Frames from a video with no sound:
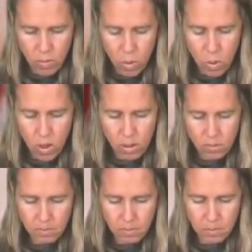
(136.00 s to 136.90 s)

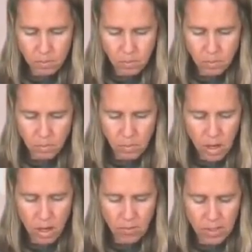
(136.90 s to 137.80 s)
4
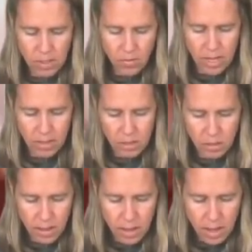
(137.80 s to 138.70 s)
of his
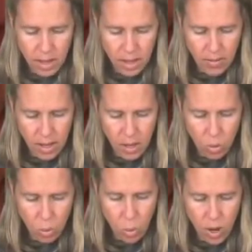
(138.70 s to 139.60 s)
face, and then
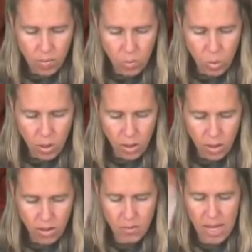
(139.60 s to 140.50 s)
1 more
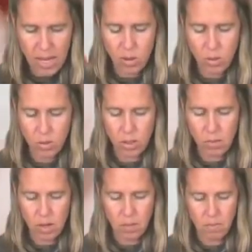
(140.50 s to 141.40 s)
of my 8
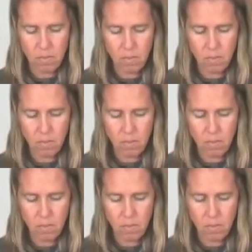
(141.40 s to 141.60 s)
seed bead.